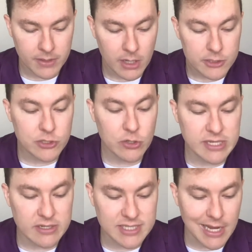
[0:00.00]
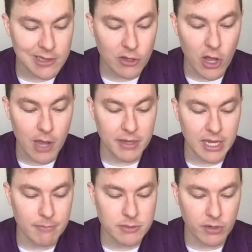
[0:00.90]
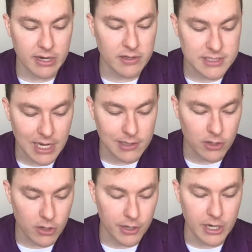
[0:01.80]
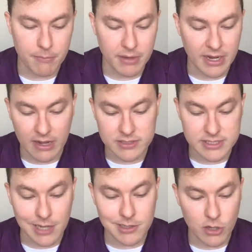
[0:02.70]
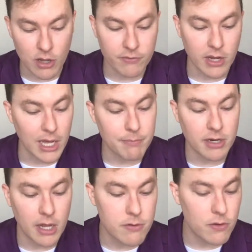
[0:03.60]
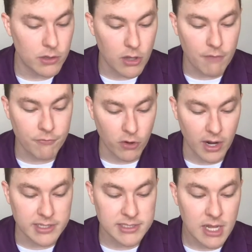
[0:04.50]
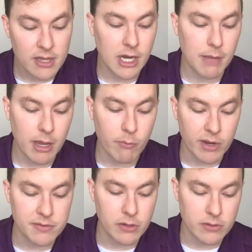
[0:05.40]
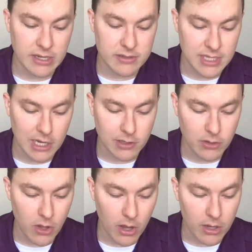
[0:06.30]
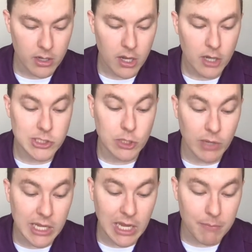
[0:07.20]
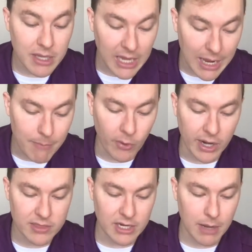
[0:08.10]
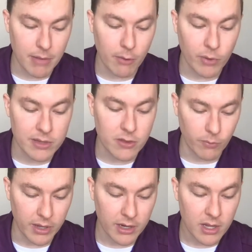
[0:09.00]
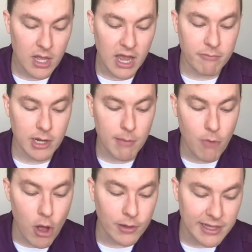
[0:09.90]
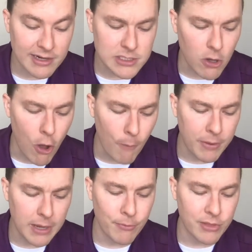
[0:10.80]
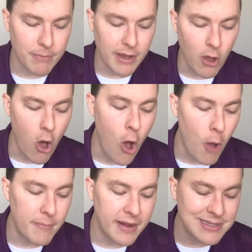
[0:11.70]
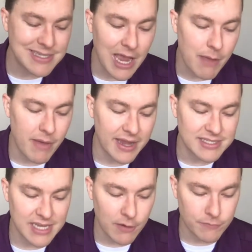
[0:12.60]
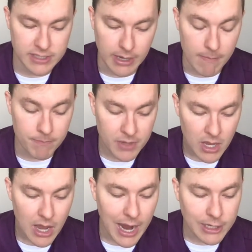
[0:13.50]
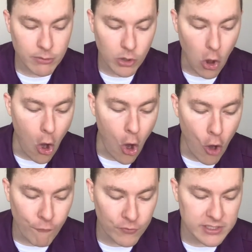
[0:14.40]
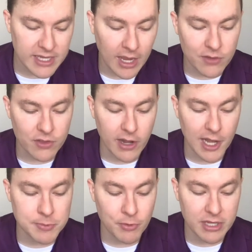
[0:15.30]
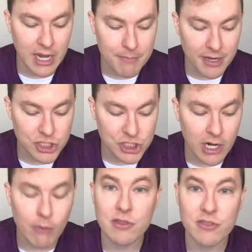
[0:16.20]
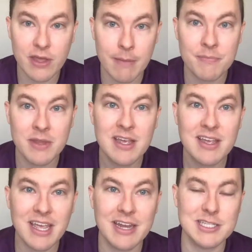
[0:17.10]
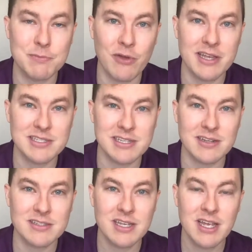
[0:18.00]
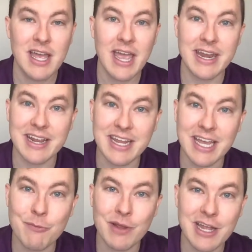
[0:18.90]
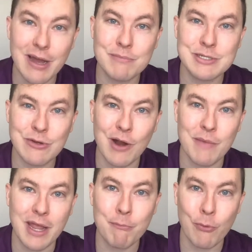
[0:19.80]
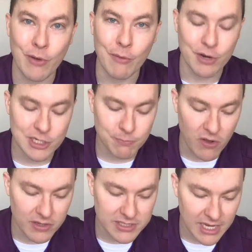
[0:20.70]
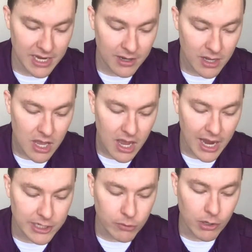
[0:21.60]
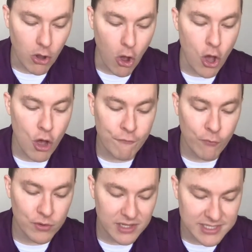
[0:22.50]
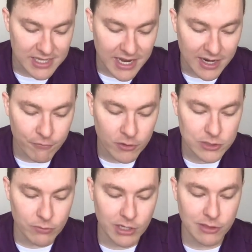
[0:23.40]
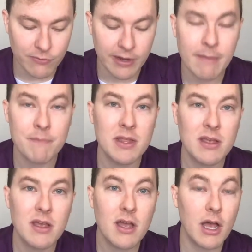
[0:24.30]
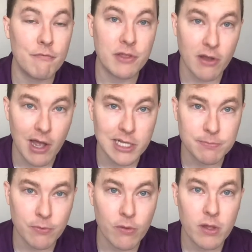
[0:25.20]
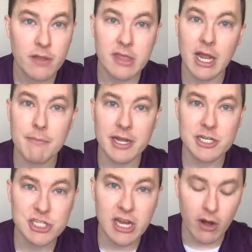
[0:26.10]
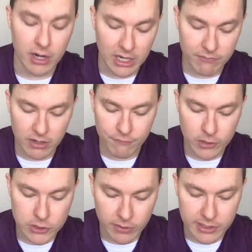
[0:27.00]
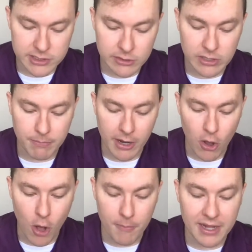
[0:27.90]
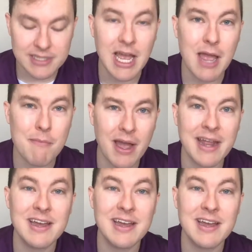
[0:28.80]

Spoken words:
To those outside the law, I became as one outside the law, not being outside the law of God, but under the law of Christ, that I might win those outside the law. To the weak I became weak, that I might win the weak. I become all things to all people, that by all means I might save some. I do it all for the sake of the gospel, that I may share with them in its blessings. And again we come to our main point. What does Paul say? I do it all for the sake, verse 23, of the gospel, that I might share it. And even in verse 22, that by all means I might